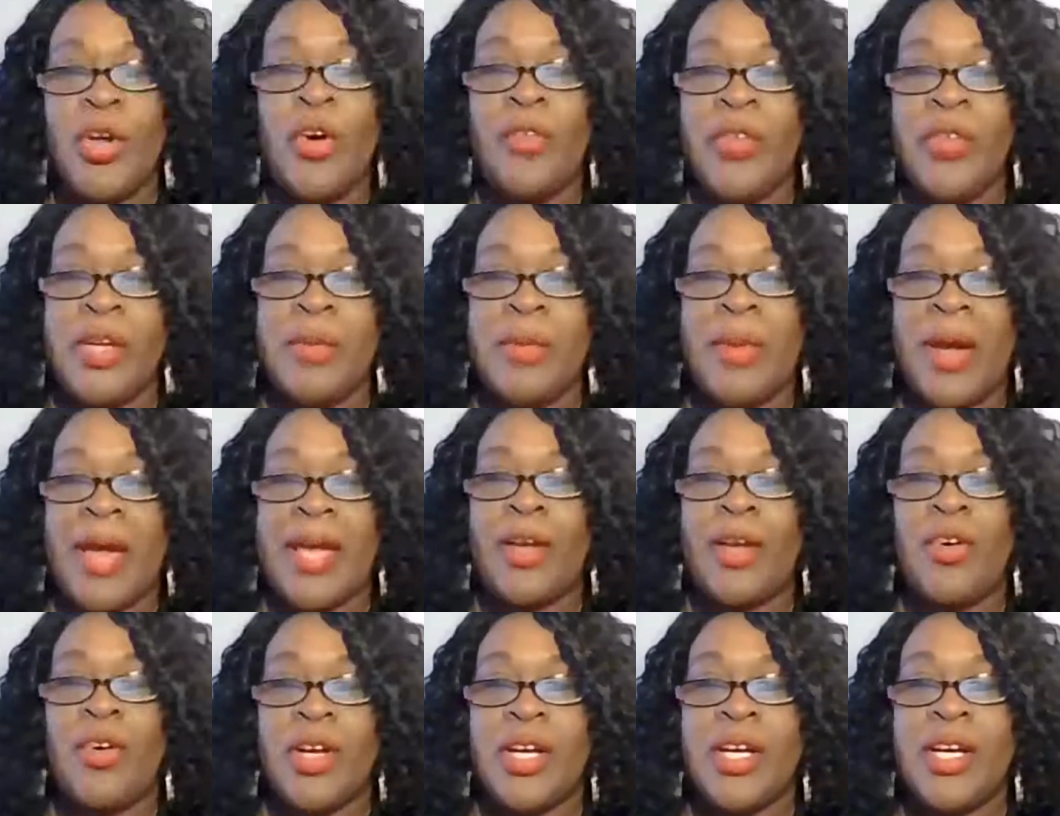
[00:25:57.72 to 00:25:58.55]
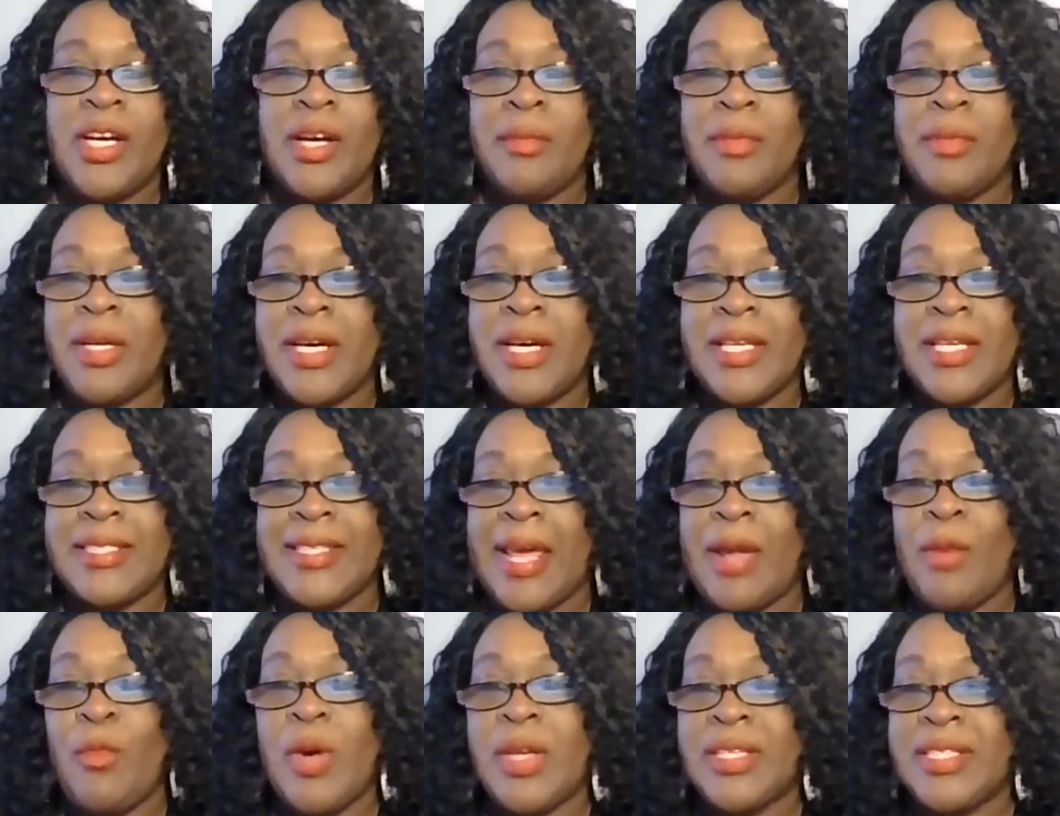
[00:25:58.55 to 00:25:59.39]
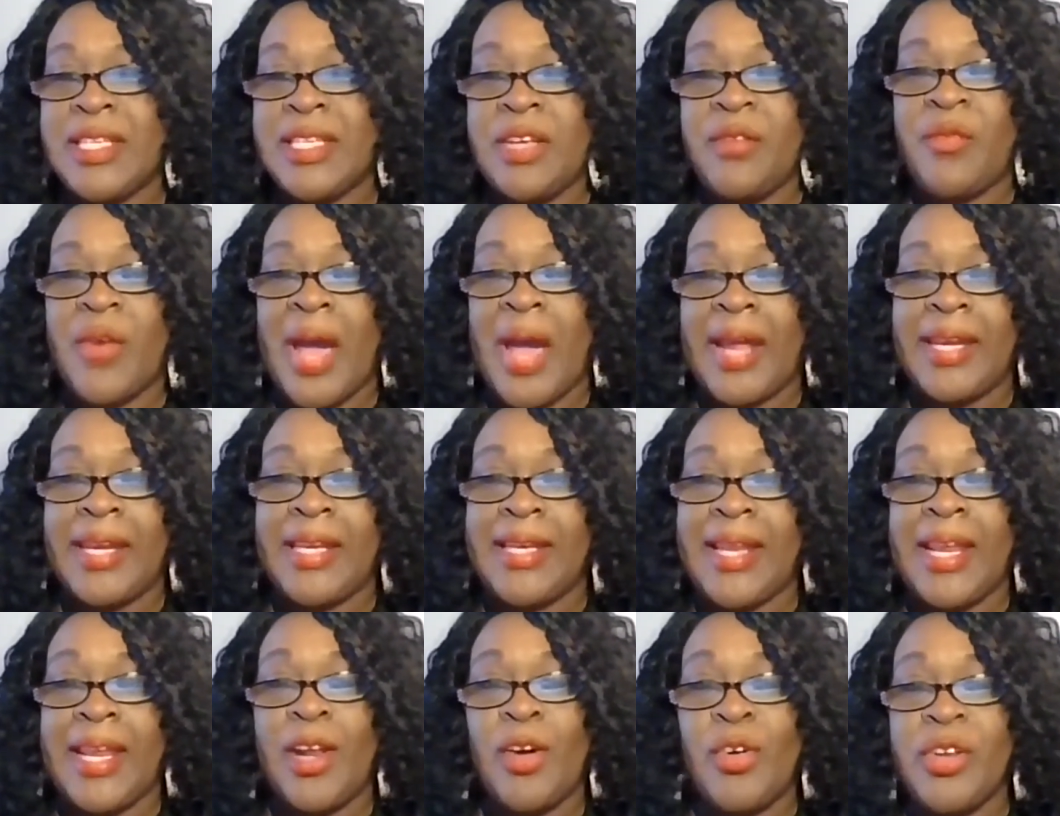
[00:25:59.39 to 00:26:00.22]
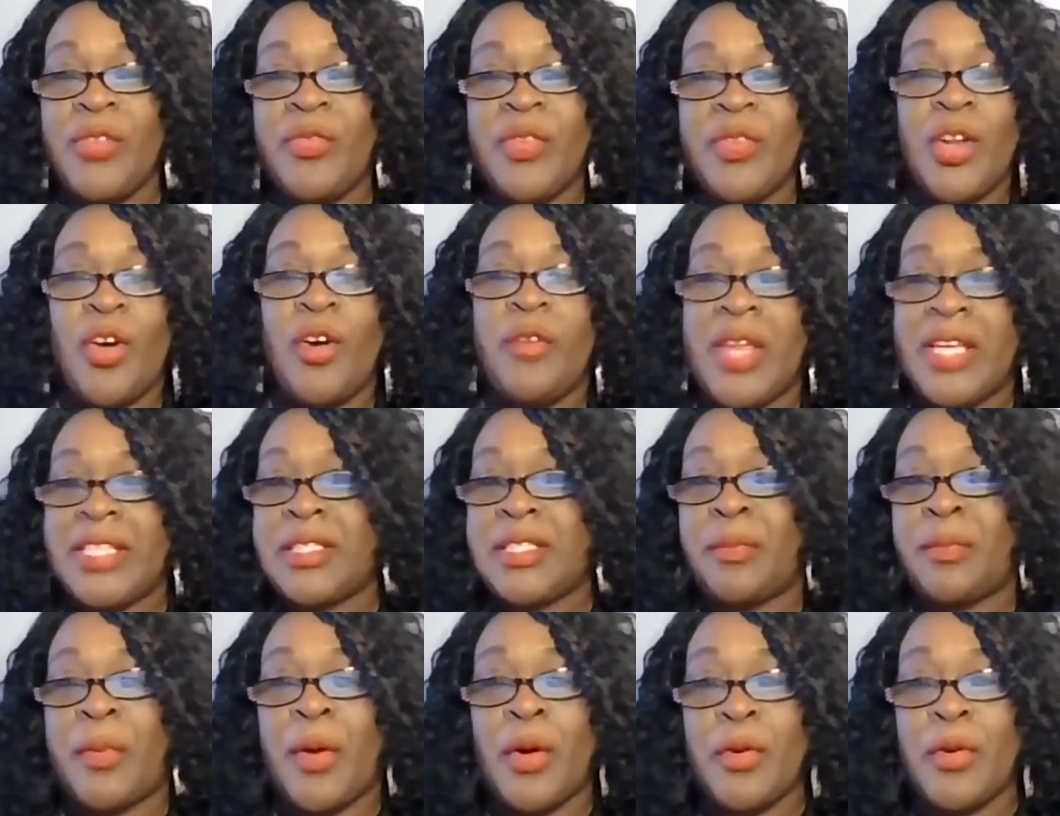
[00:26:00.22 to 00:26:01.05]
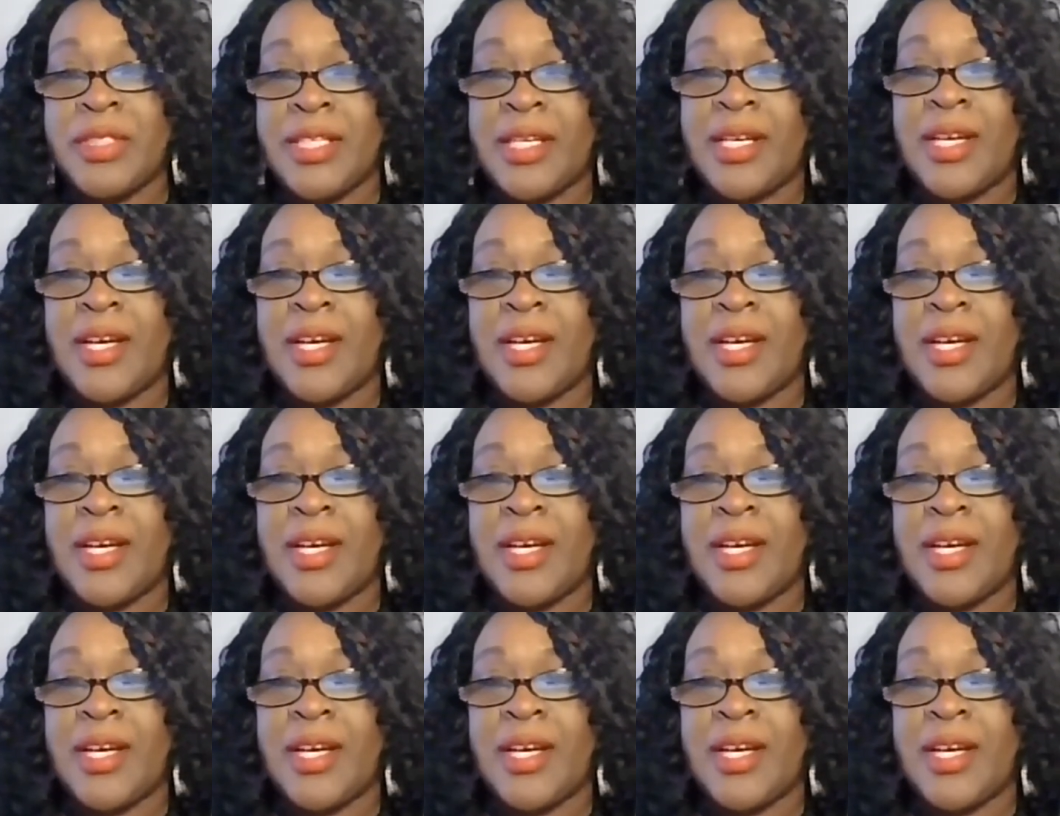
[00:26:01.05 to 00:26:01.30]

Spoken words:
know if anybody gonna come because they wasn't invited. They don't even know if they're supposed to